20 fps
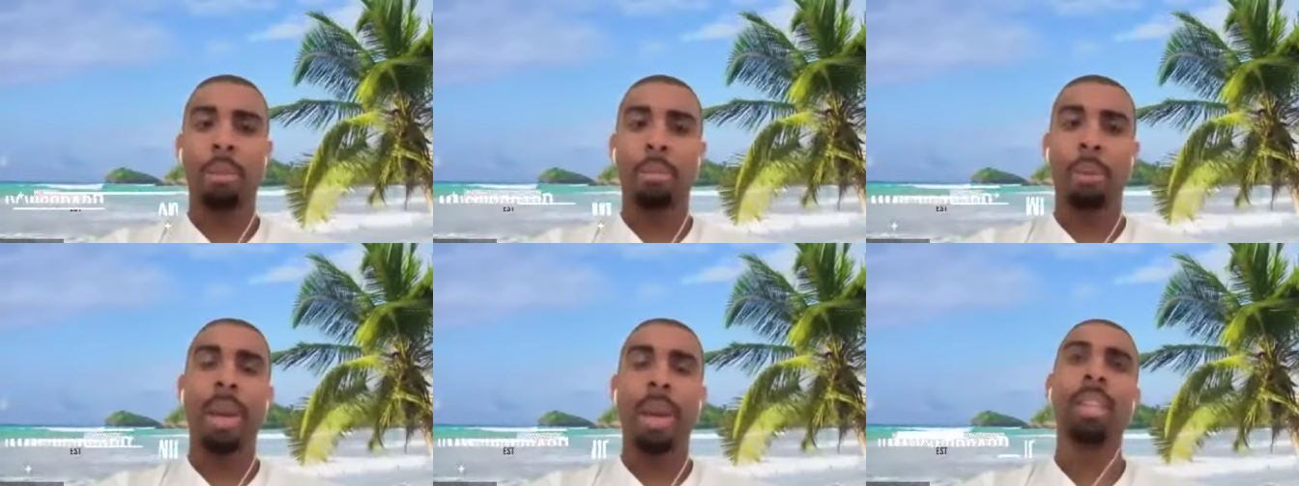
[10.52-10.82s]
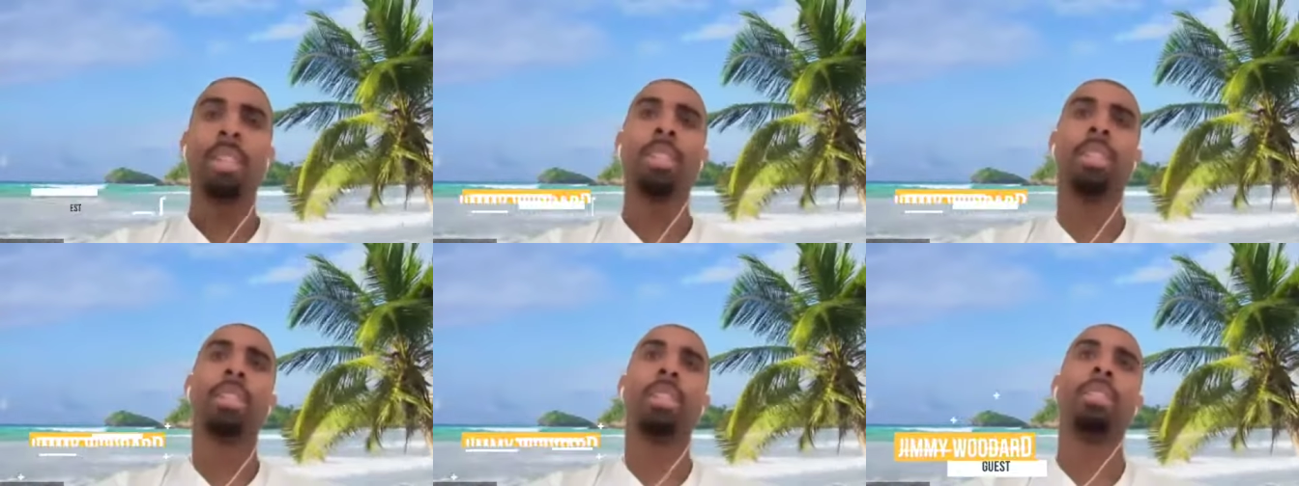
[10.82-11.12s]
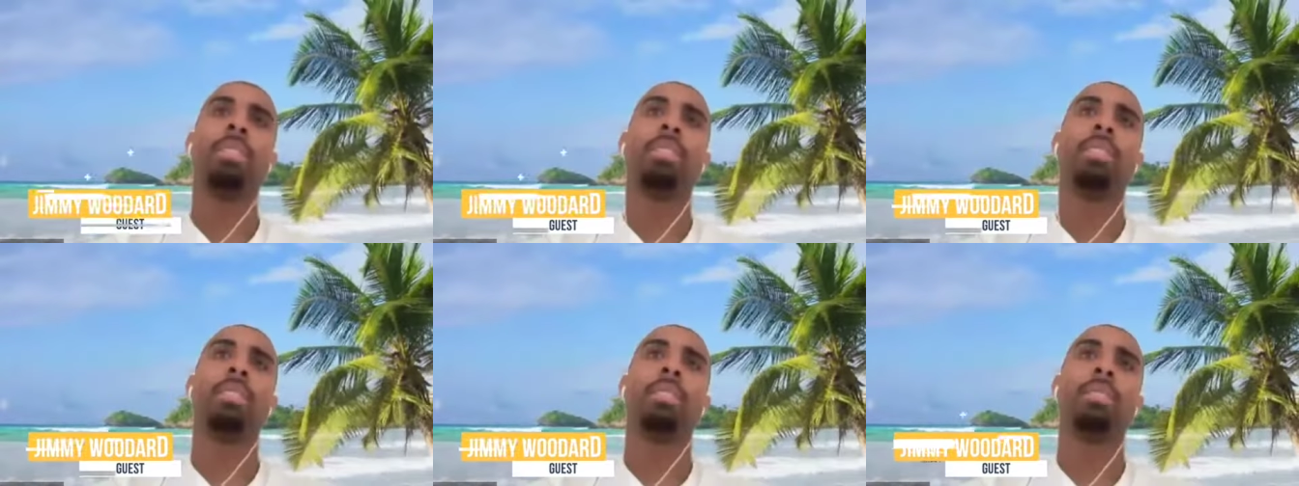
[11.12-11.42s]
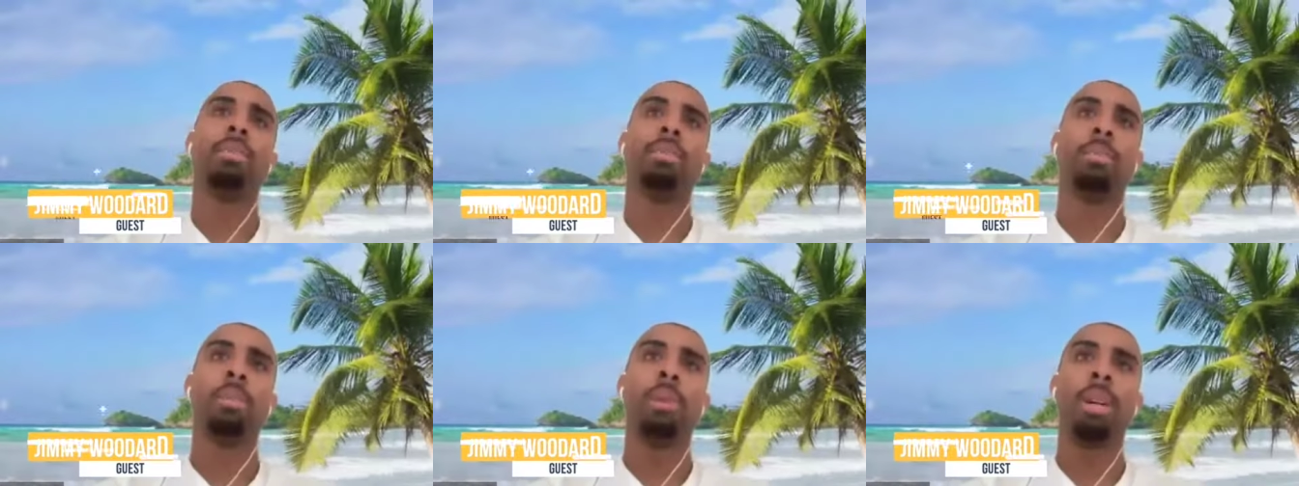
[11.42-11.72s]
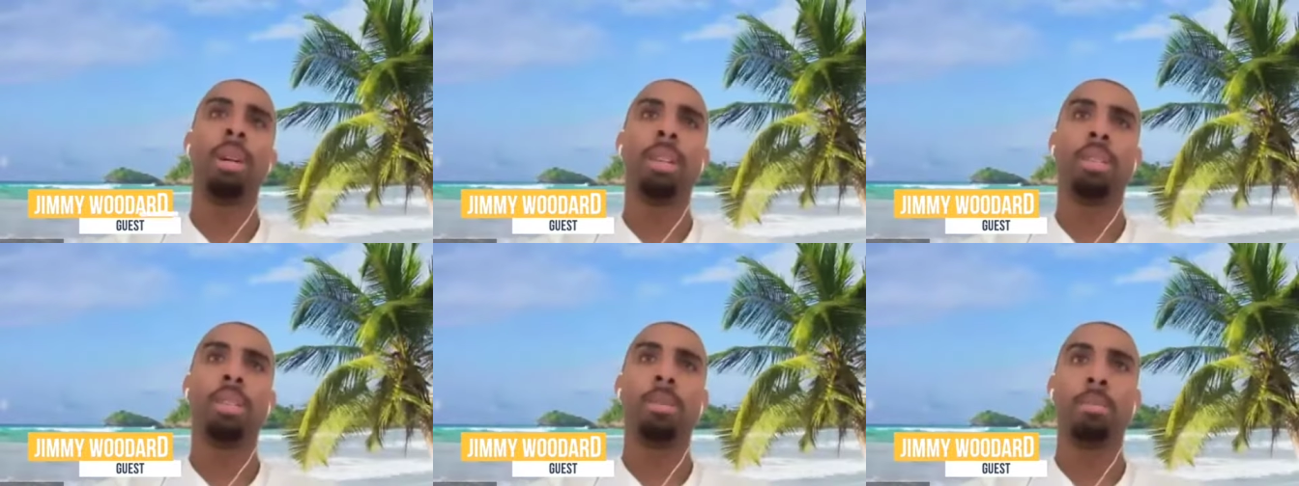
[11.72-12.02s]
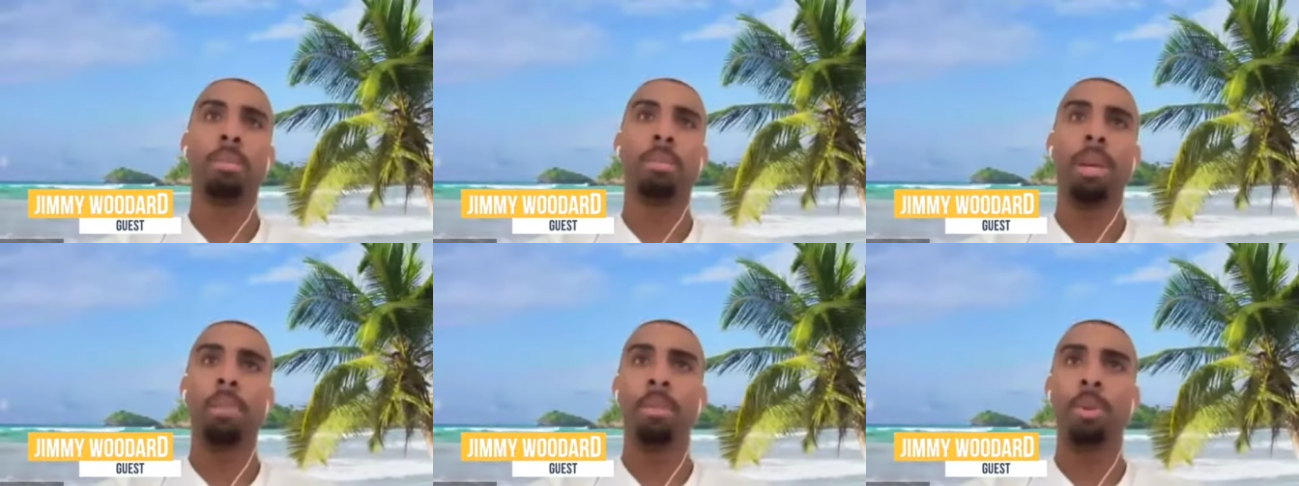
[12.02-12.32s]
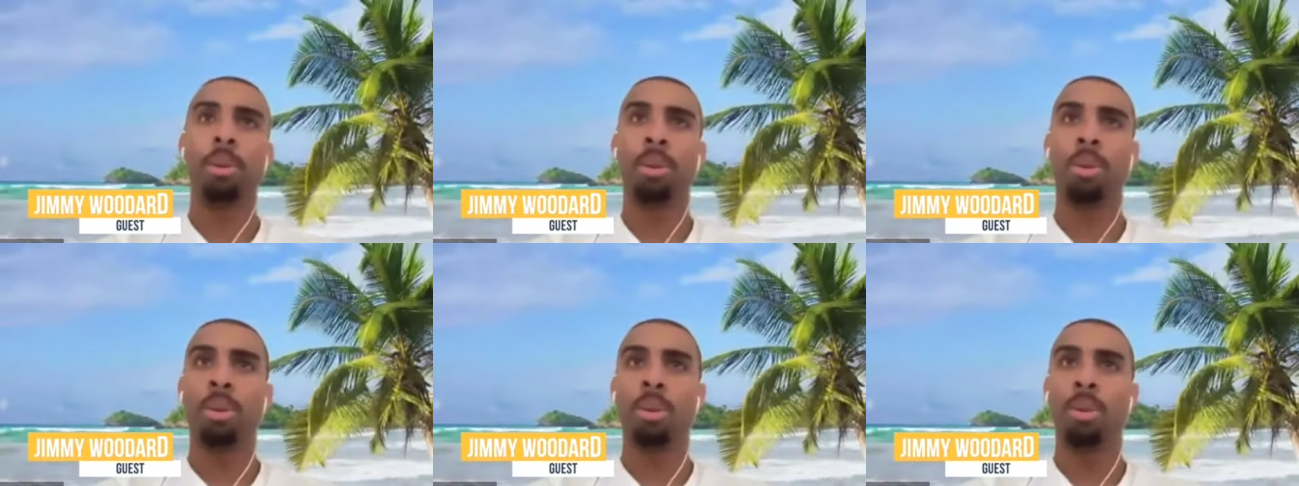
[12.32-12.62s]
patience with
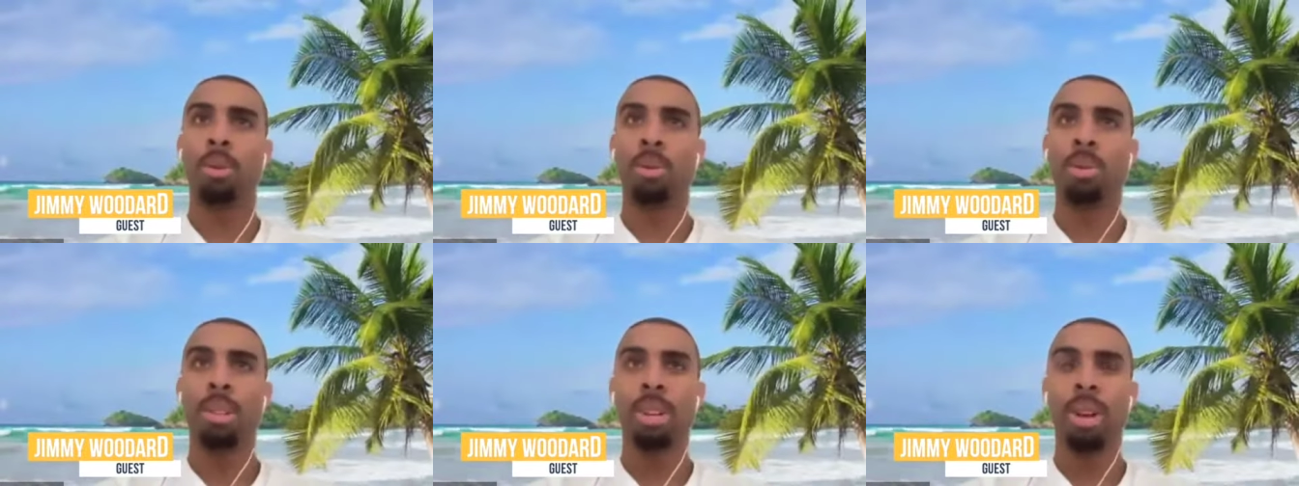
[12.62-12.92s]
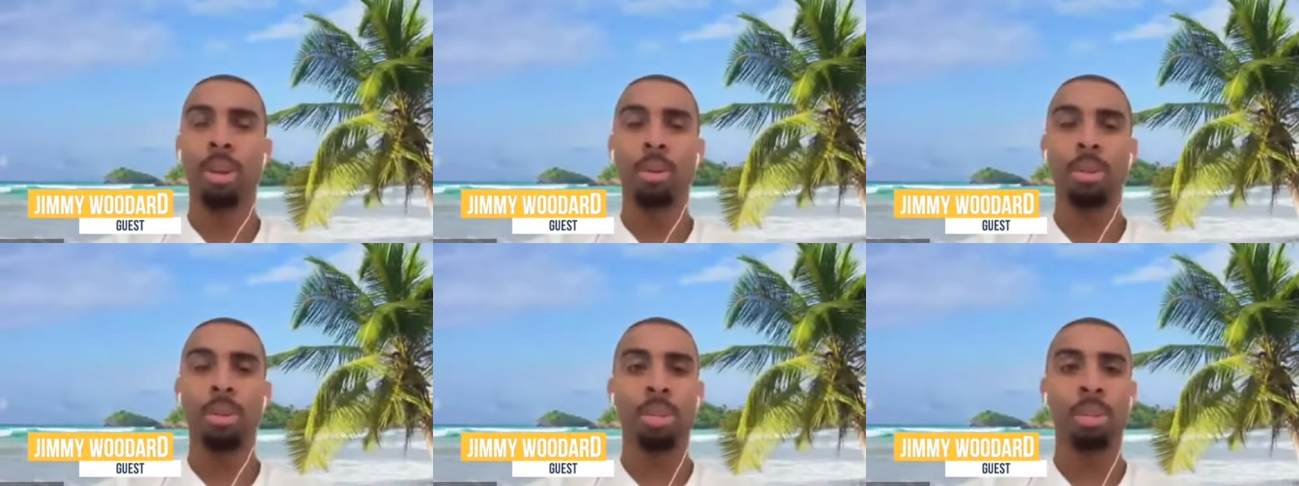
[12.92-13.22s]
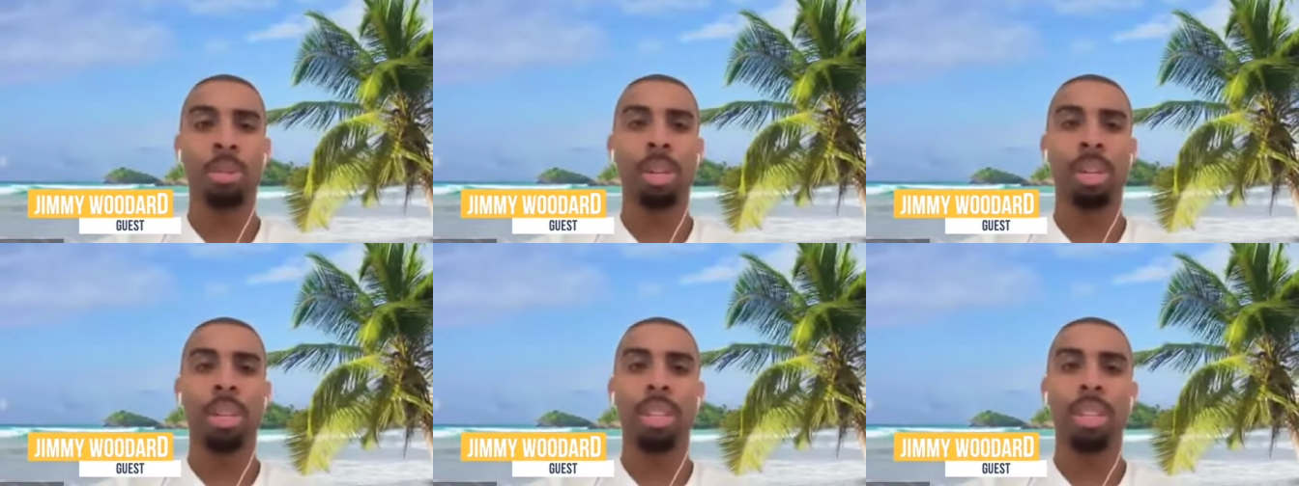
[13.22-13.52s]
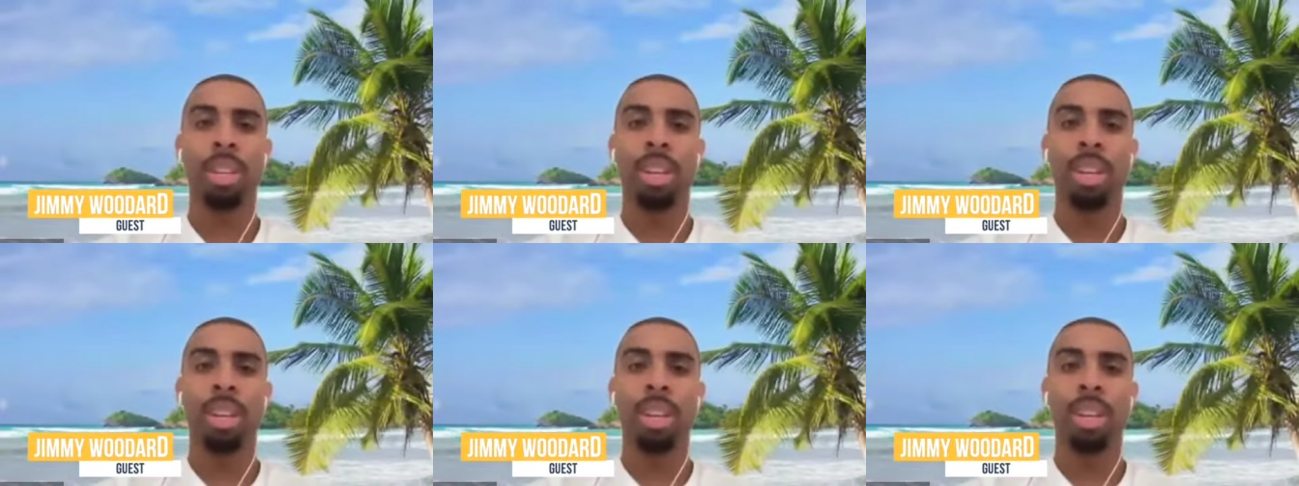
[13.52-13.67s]
people who don't treat